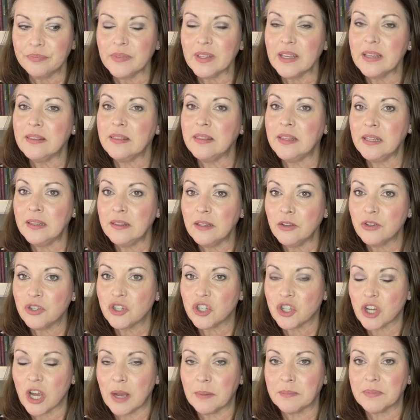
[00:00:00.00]
Then those
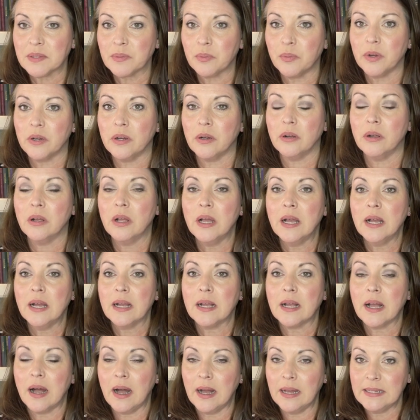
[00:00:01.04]
shops will
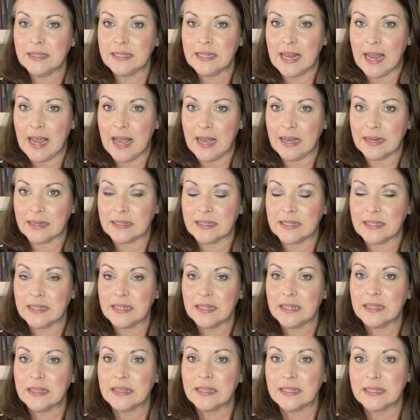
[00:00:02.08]
contact
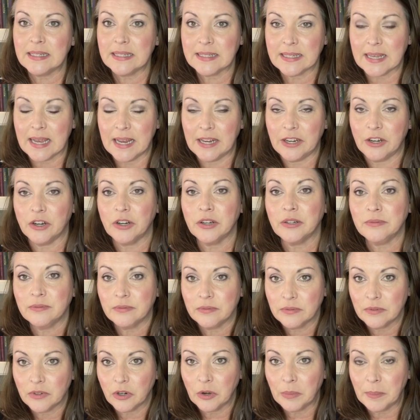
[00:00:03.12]
the designer
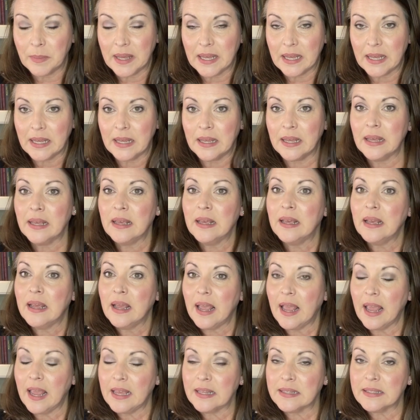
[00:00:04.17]
or me
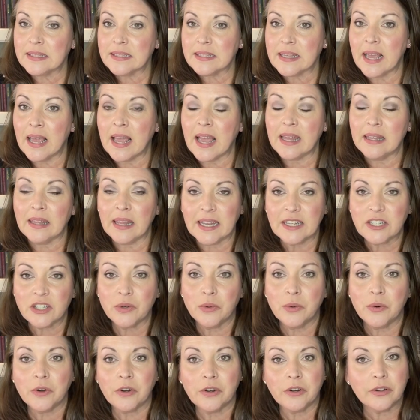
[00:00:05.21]
and say, I'd like to
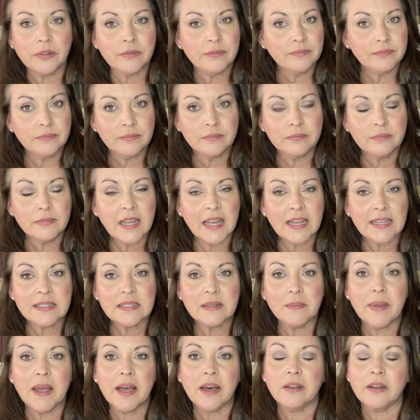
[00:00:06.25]
order X
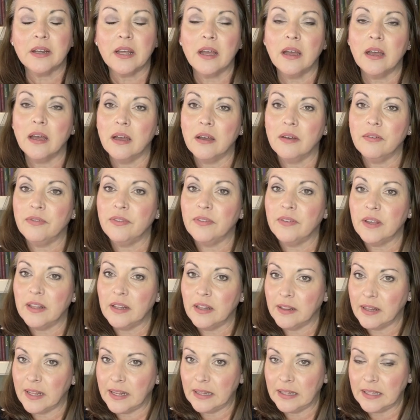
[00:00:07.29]
amount of, and
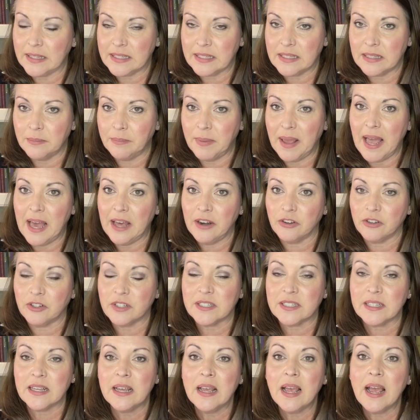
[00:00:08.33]
then they list the
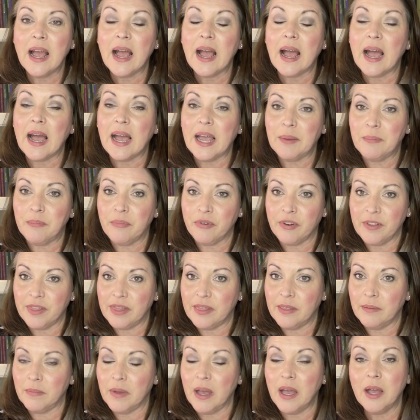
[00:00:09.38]
patterns. I print
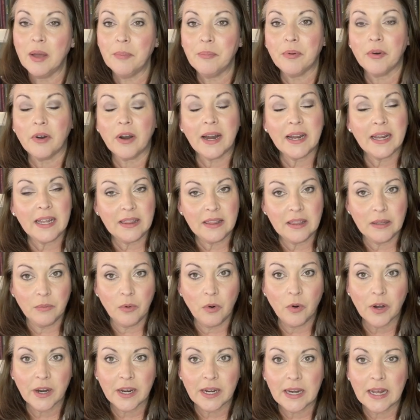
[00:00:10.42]
them up or I get them
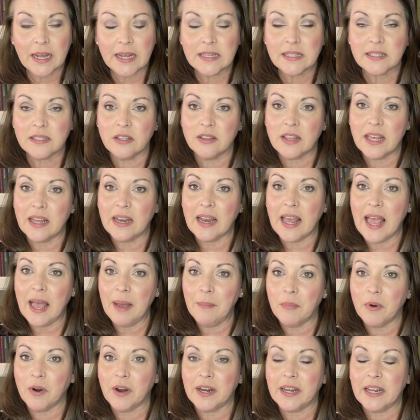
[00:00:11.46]
organized so that at
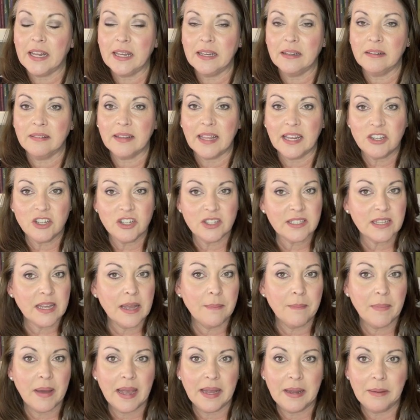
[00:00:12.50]
Market, they just
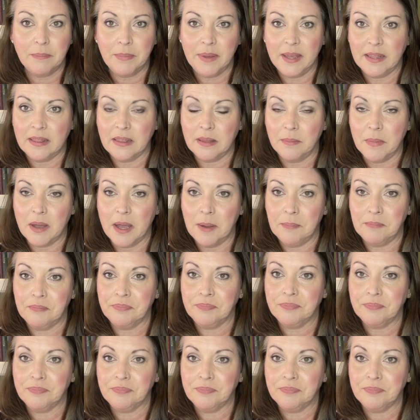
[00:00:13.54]
come by and pick them up.